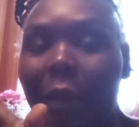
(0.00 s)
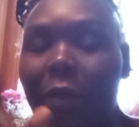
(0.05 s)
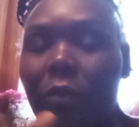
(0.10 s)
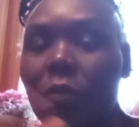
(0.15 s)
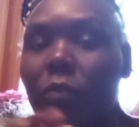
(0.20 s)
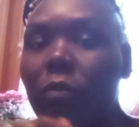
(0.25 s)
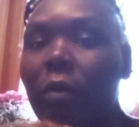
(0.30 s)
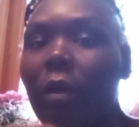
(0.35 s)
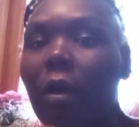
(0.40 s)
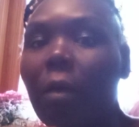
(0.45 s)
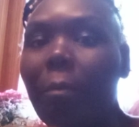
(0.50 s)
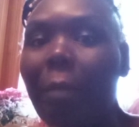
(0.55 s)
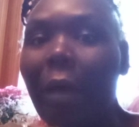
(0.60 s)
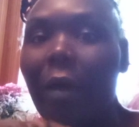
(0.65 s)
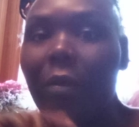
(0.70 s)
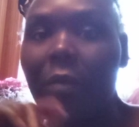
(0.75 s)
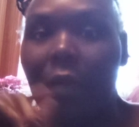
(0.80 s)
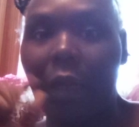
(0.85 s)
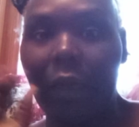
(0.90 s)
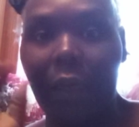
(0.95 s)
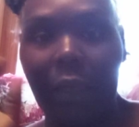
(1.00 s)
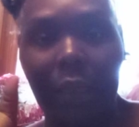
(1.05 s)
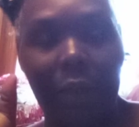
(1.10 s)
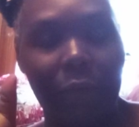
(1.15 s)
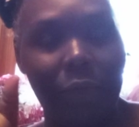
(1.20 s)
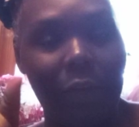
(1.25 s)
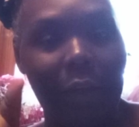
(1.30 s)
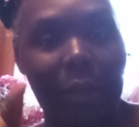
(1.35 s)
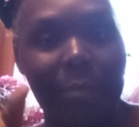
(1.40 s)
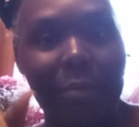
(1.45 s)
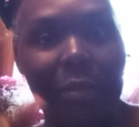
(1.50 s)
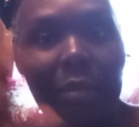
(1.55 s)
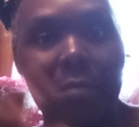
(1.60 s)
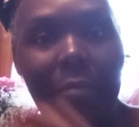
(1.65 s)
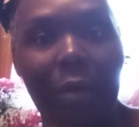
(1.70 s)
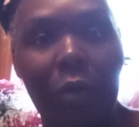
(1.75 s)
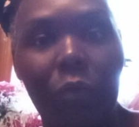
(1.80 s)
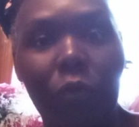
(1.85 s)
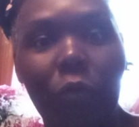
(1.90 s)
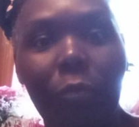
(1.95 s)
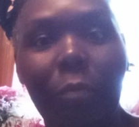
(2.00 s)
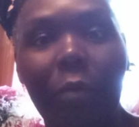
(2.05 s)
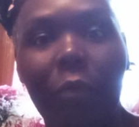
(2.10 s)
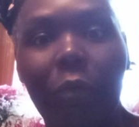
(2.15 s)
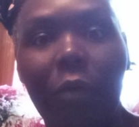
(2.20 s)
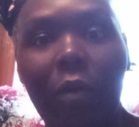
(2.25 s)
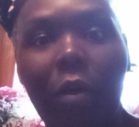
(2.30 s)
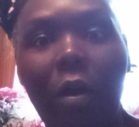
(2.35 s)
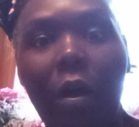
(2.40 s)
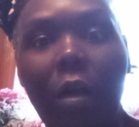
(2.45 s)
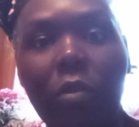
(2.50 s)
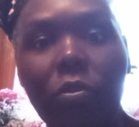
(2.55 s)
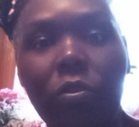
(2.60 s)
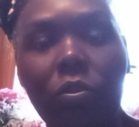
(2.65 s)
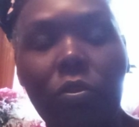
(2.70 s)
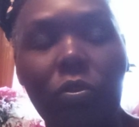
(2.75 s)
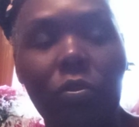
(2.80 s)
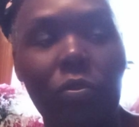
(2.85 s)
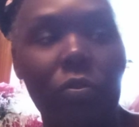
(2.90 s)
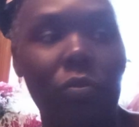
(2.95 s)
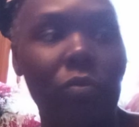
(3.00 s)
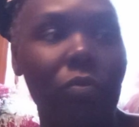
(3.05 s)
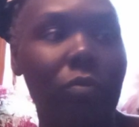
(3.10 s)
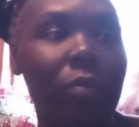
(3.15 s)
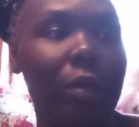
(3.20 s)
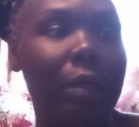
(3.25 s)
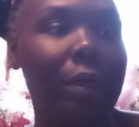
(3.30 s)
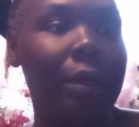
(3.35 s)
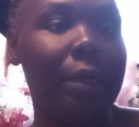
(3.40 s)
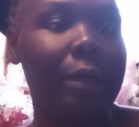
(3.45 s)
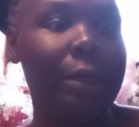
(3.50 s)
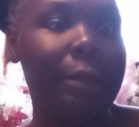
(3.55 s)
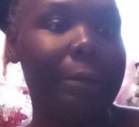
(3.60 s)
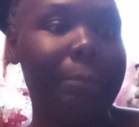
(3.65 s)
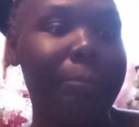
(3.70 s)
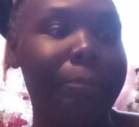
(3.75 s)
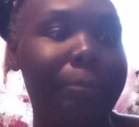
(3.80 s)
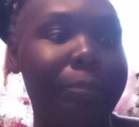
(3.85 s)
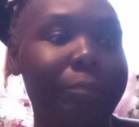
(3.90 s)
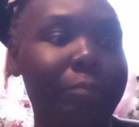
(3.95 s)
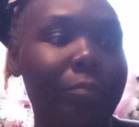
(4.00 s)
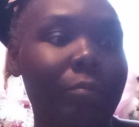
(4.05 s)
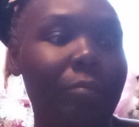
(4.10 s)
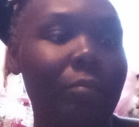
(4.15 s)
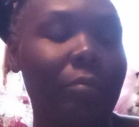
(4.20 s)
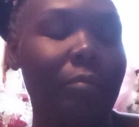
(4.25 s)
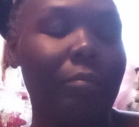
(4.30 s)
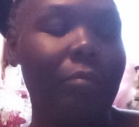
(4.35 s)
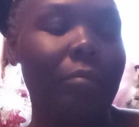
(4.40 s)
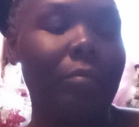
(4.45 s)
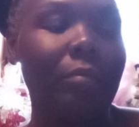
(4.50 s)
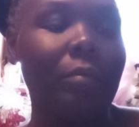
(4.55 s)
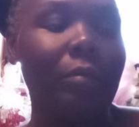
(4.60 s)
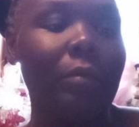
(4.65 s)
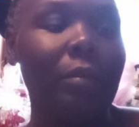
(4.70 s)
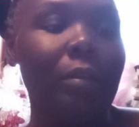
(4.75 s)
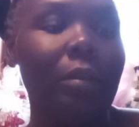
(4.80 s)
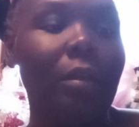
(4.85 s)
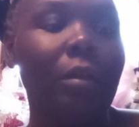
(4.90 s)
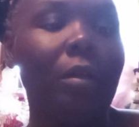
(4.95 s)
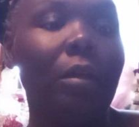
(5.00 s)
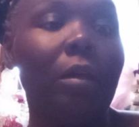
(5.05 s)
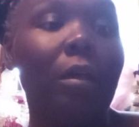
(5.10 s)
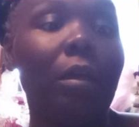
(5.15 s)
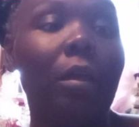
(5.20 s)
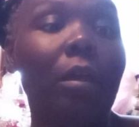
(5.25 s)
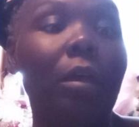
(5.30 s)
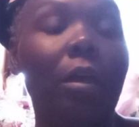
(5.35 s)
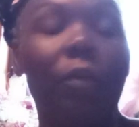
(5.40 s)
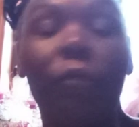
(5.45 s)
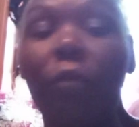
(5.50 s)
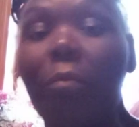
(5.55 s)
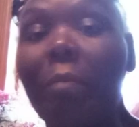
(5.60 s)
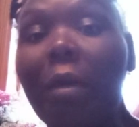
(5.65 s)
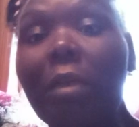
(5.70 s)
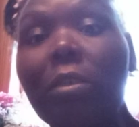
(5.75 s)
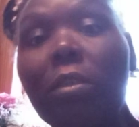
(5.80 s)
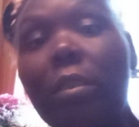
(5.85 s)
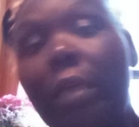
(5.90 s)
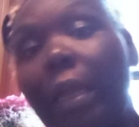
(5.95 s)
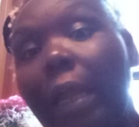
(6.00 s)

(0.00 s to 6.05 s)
I do help out and I give tips in my group in regards to um, information